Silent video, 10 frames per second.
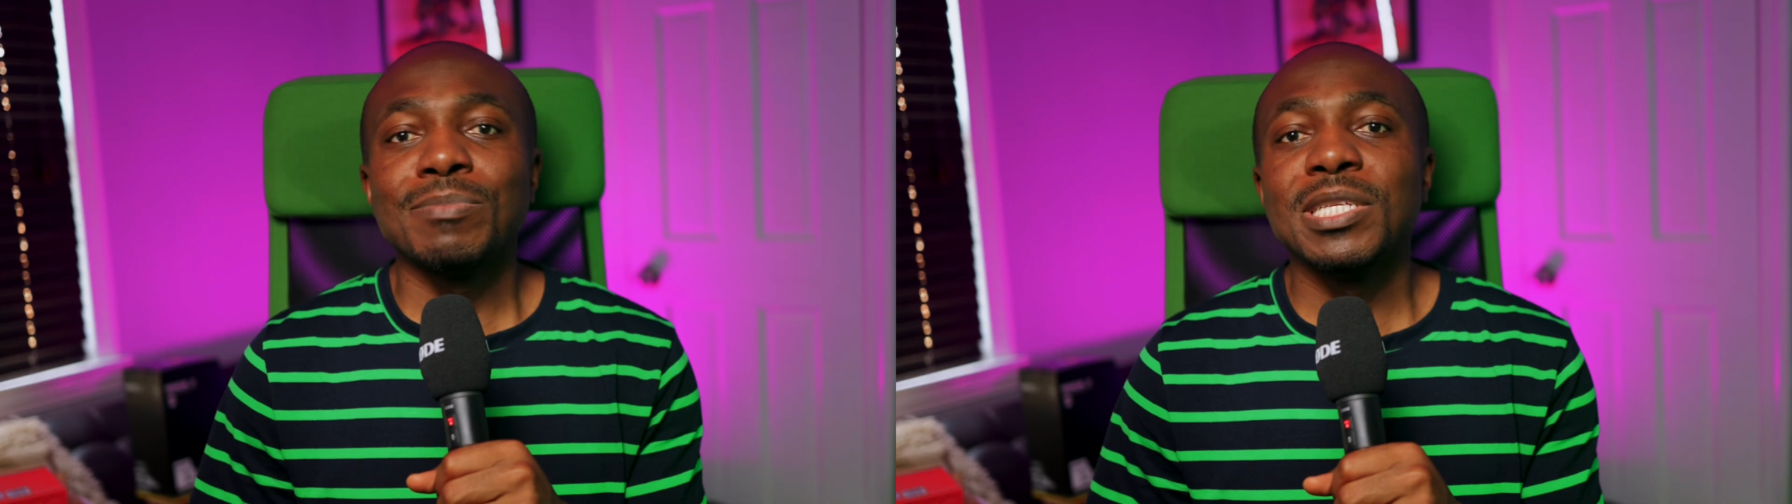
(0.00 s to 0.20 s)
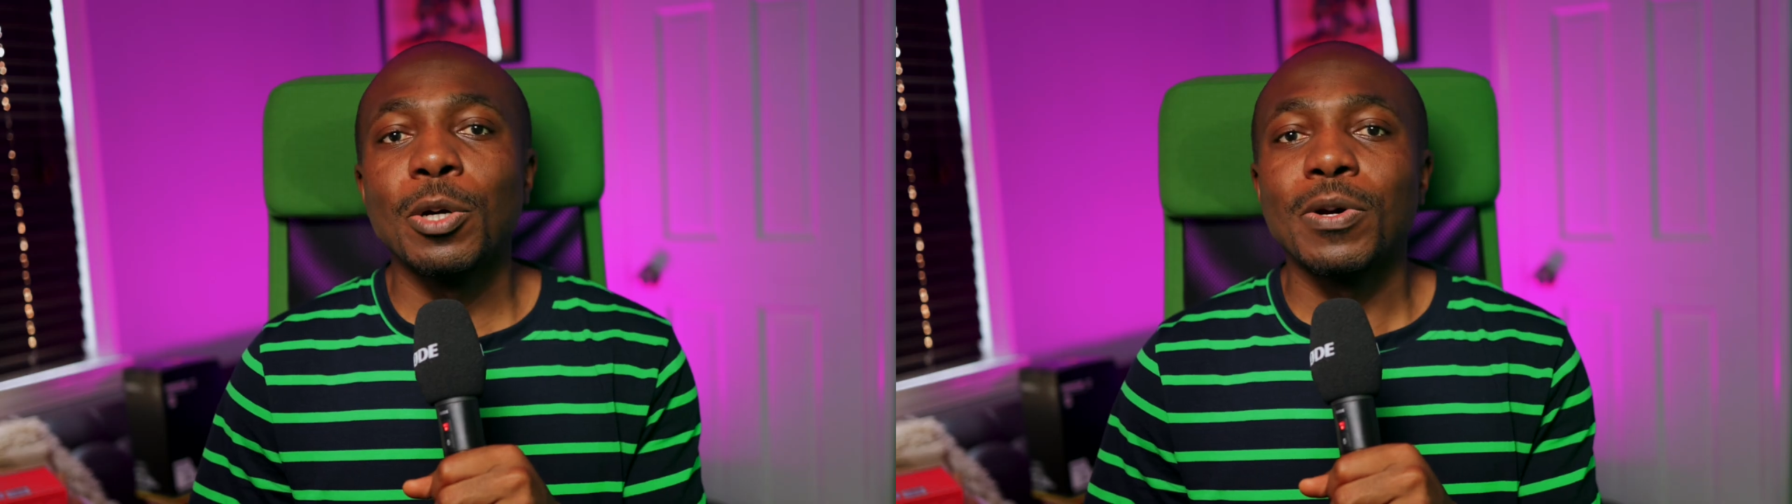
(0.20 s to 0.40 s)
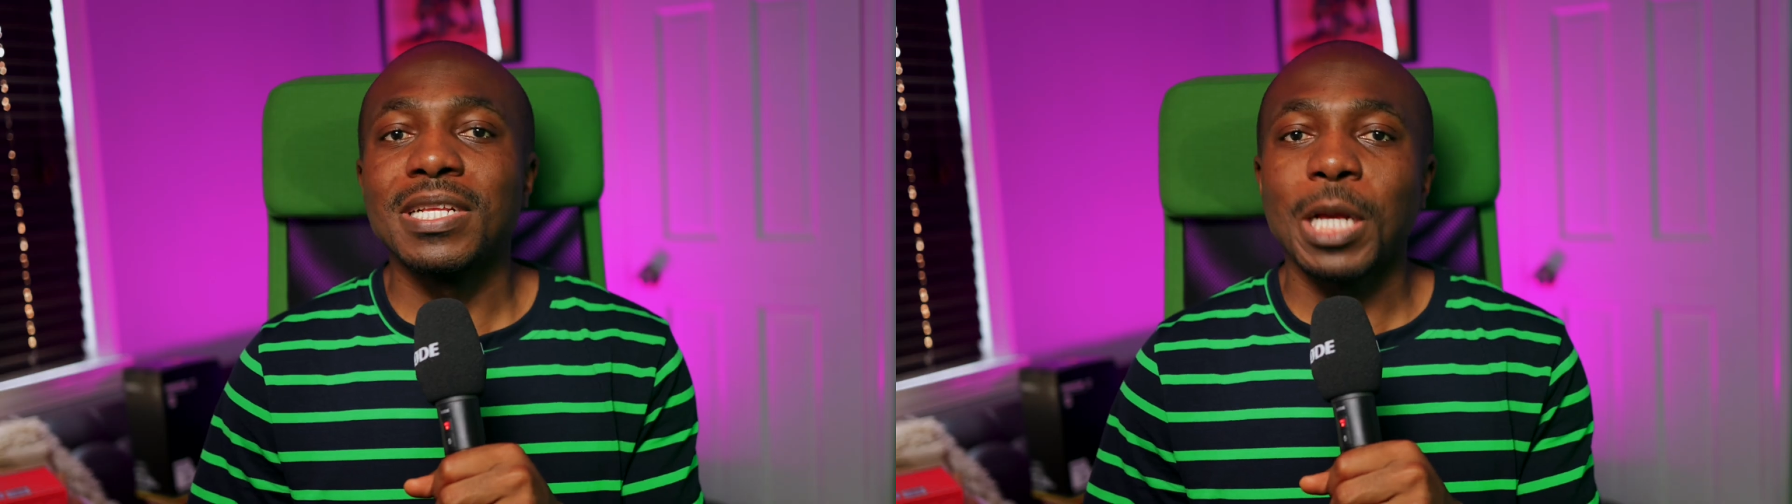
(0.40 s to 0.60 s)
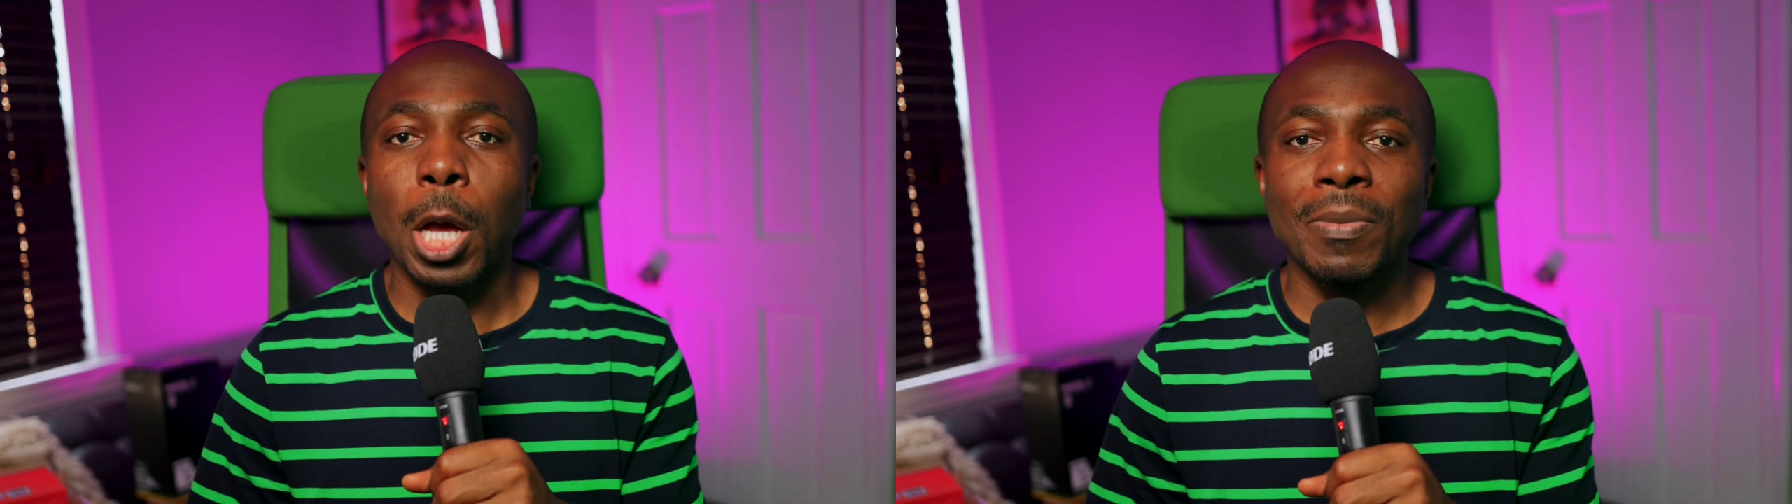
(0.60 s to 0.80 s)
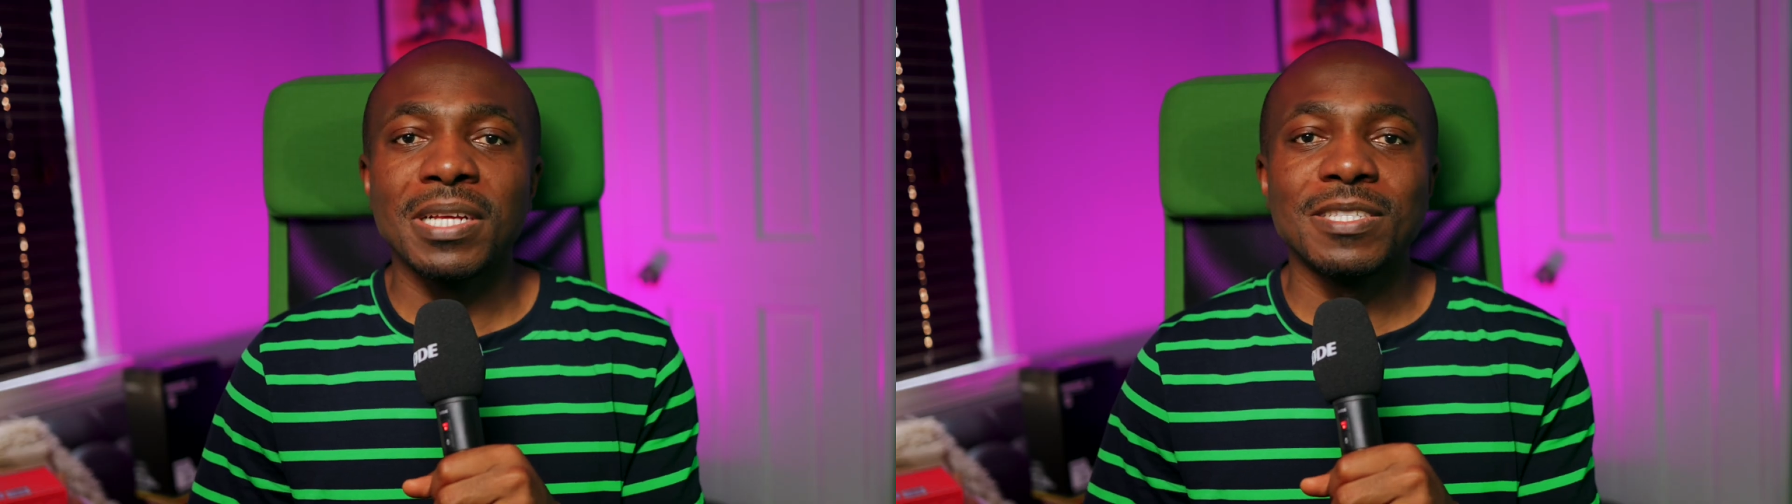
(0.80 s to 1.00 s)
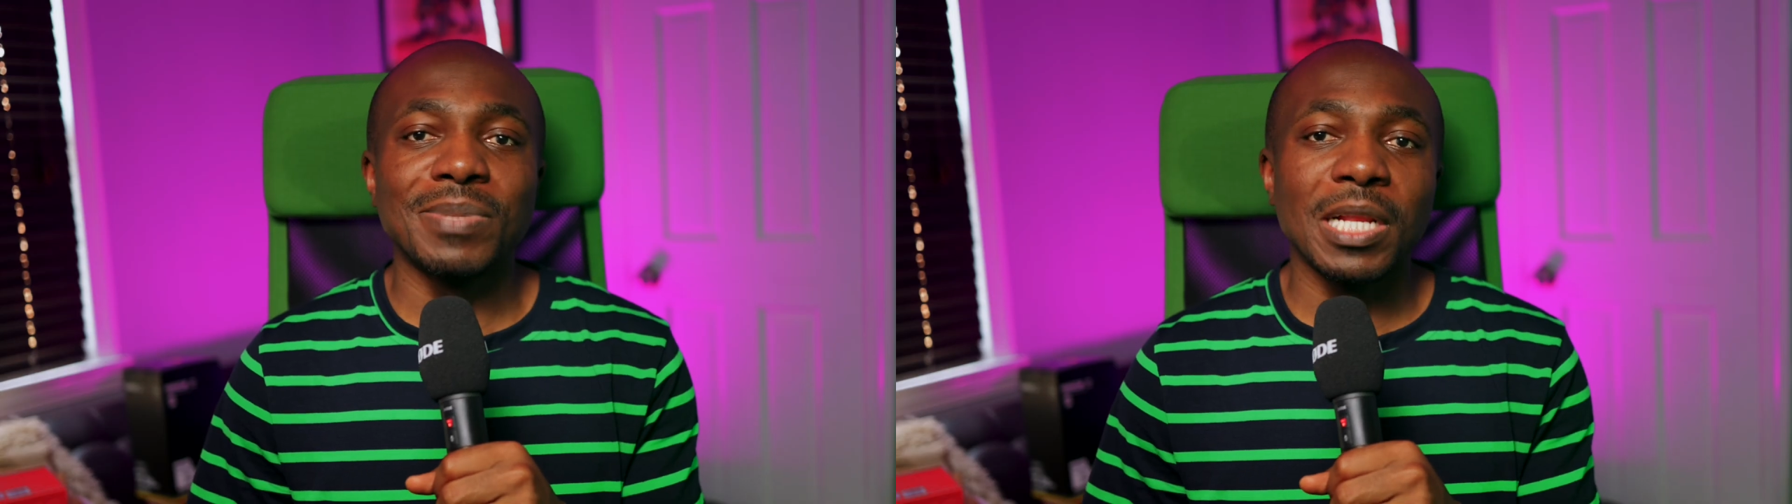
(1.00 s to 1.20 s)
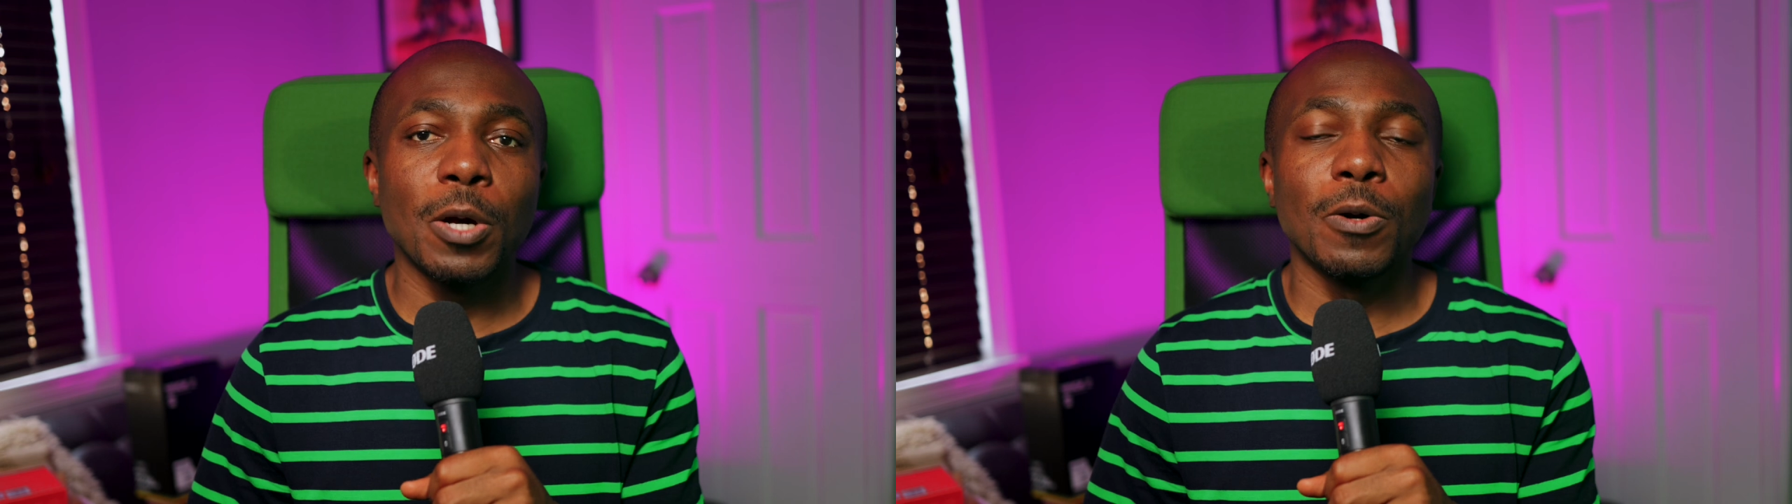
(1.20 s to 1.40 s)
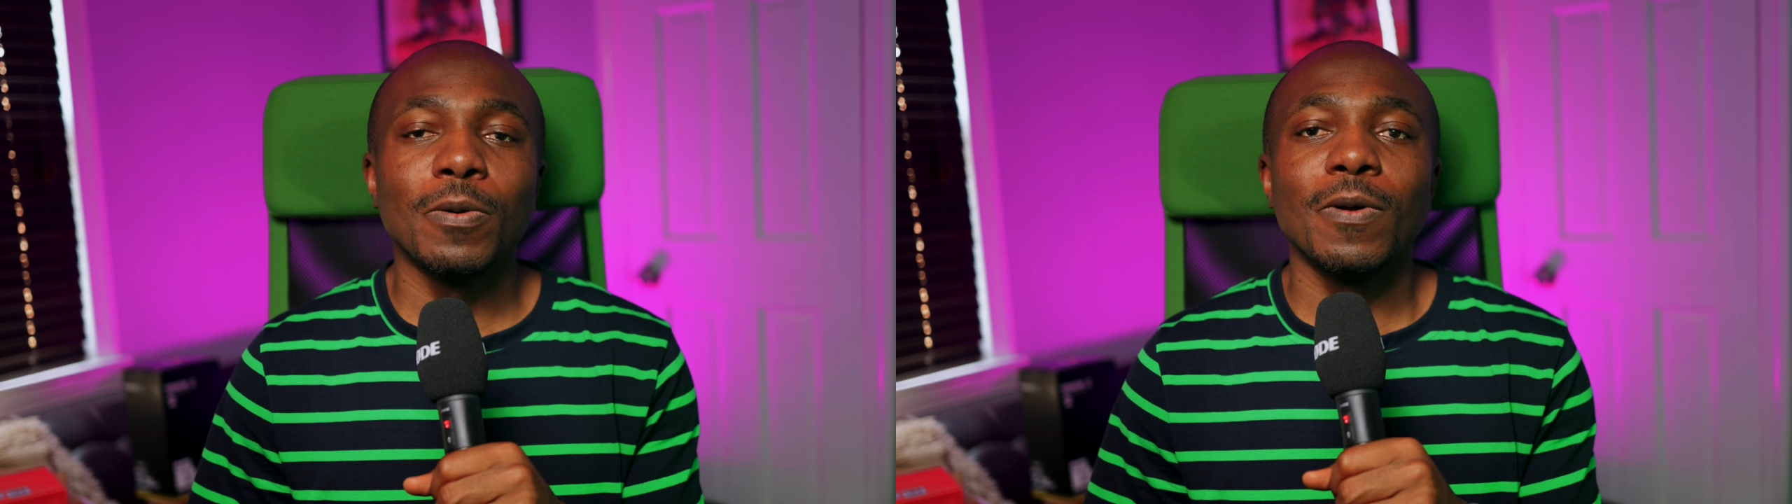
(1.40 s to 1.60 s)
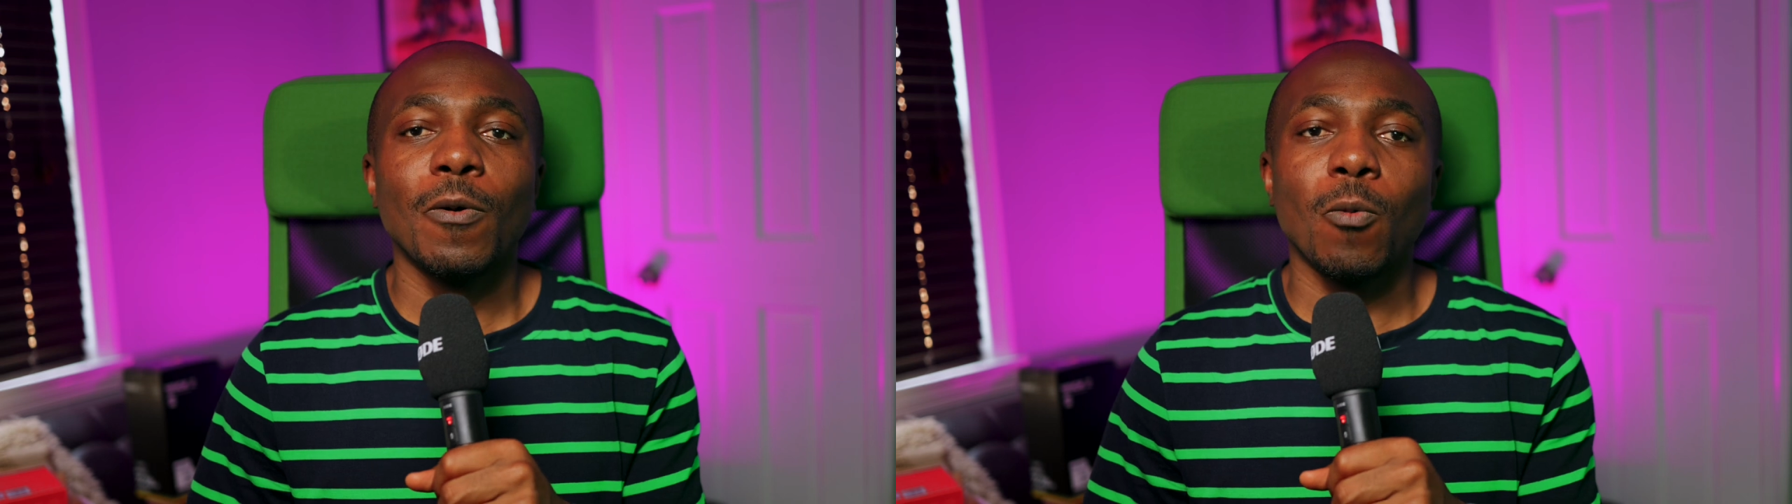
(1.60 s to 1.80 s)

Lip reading: me know in the comment below